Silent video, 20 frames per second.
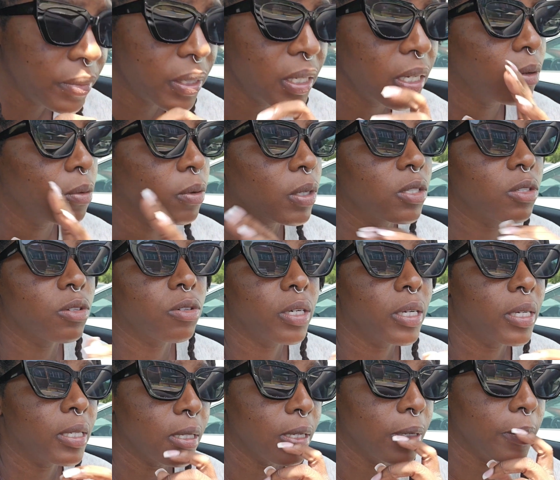It was
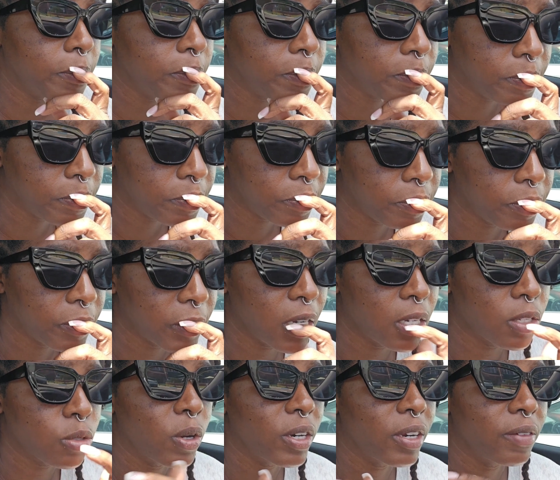crazy,
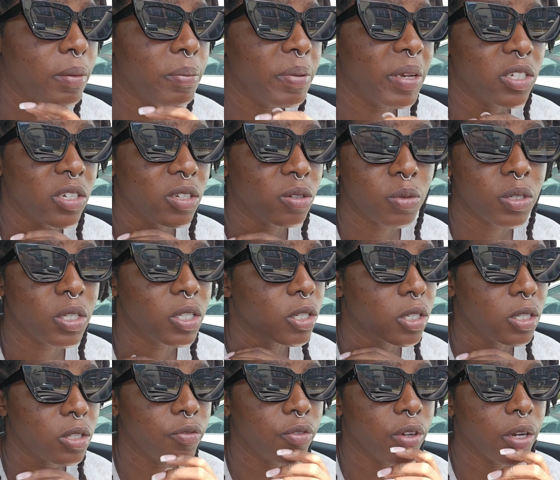because one of the patients was
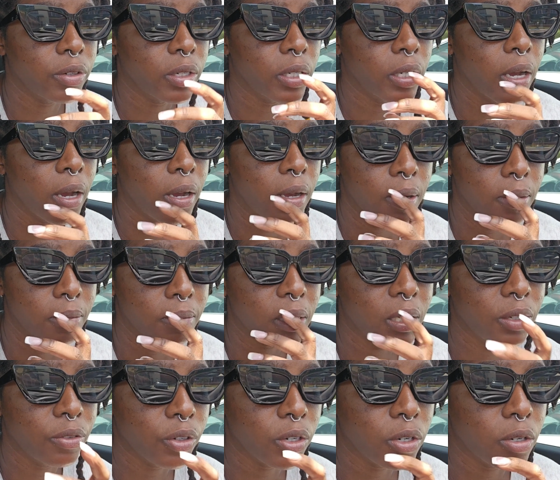just very
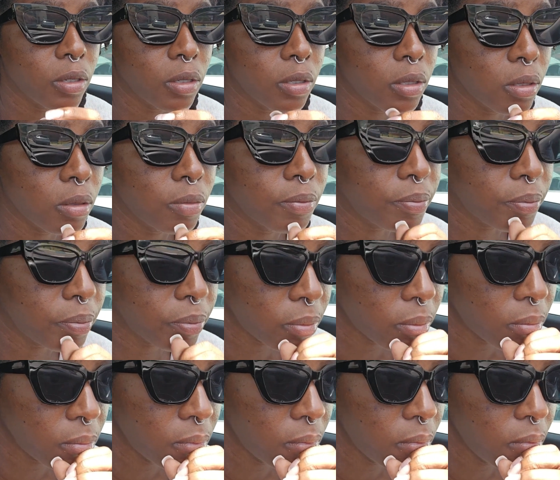difficult.
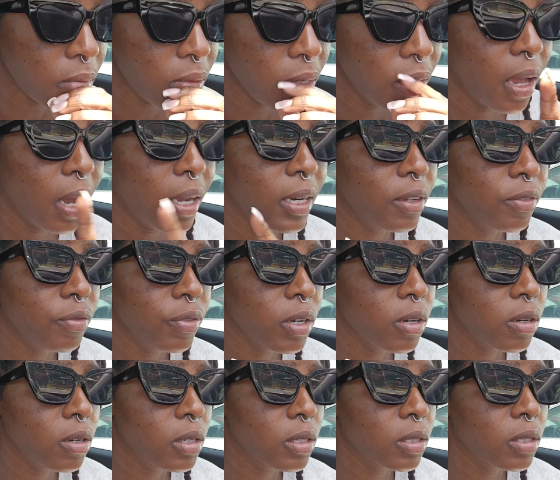Not
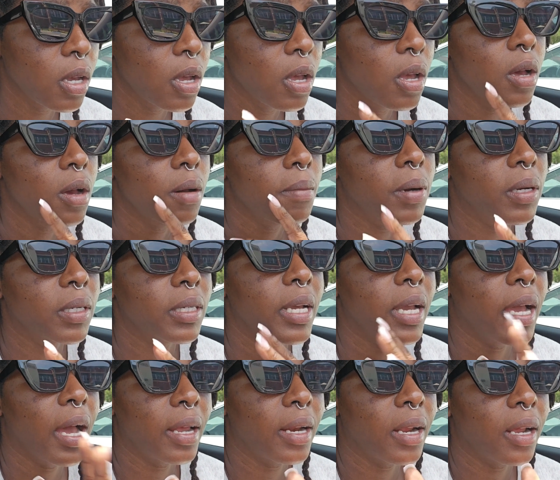difficult, but they
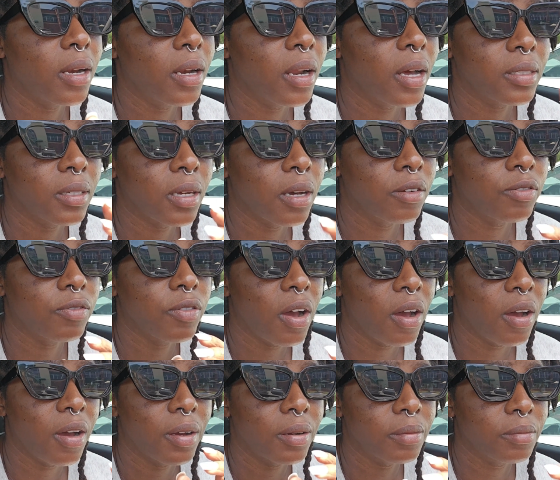had a lot of
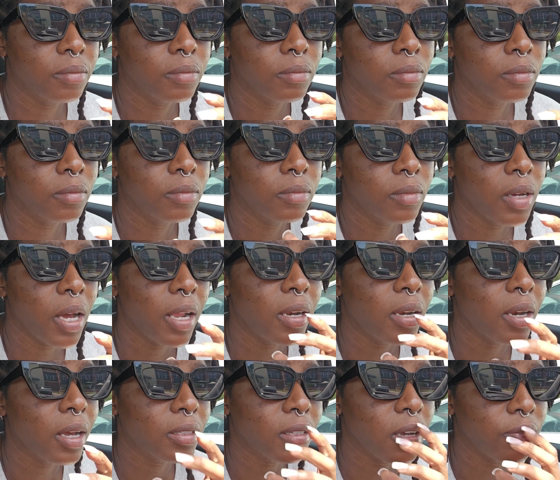
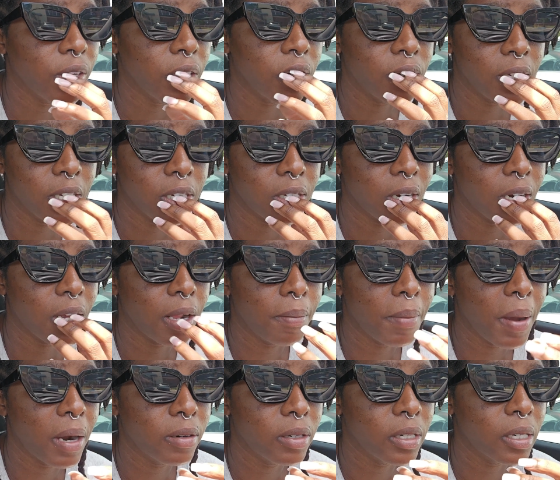educational
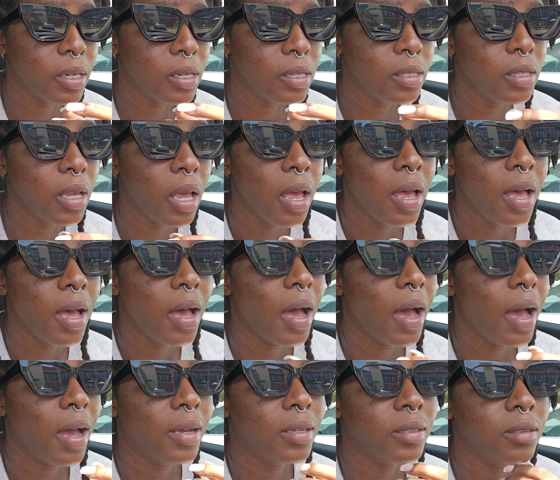barriers,
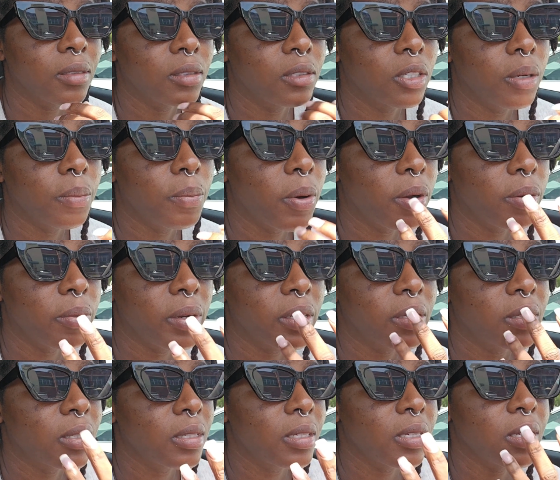and to the point where
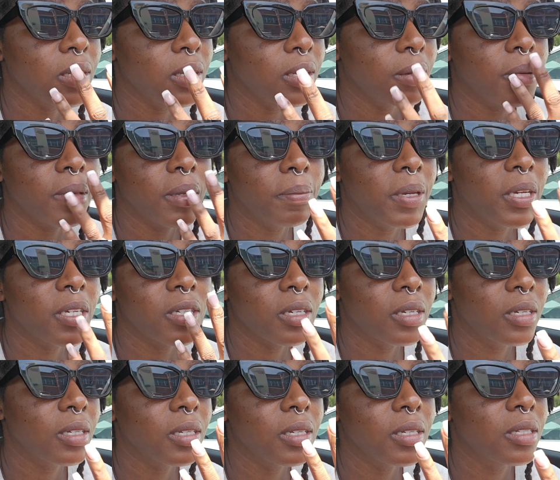the
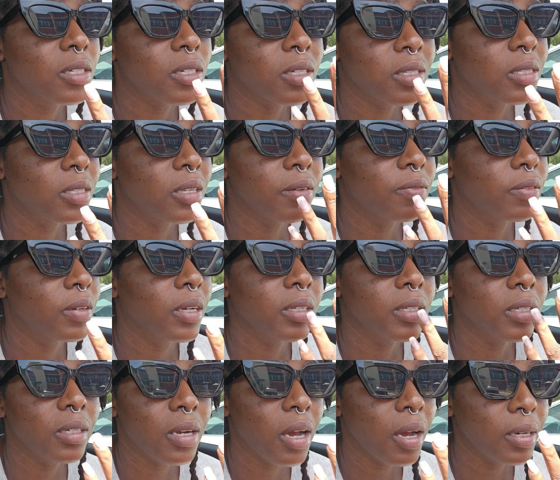patient did just
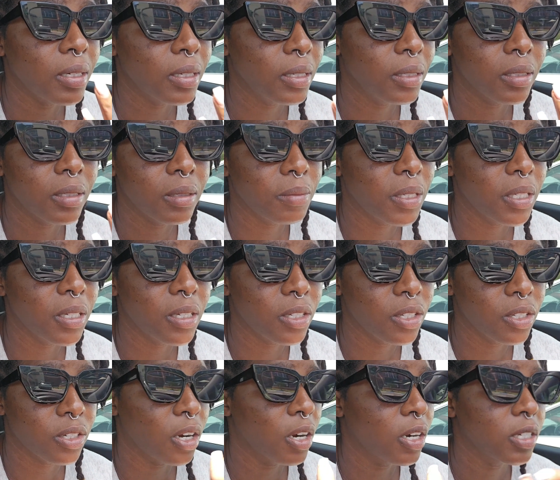definitely not need to be
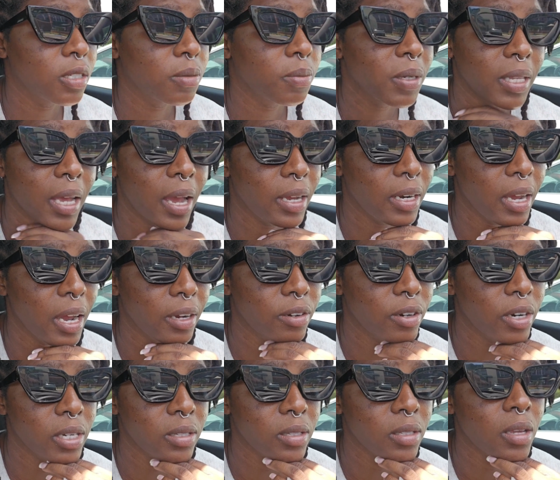discharged, but I
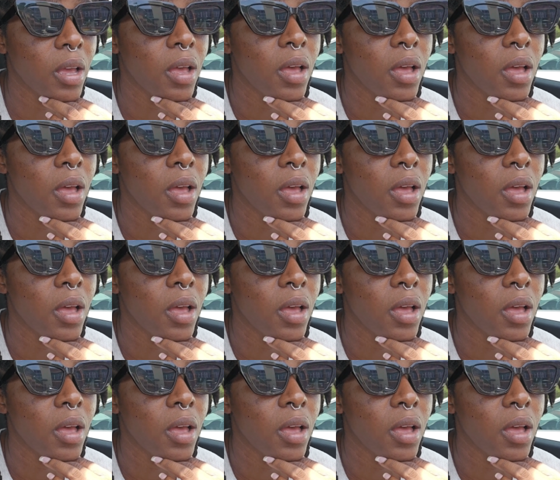digress.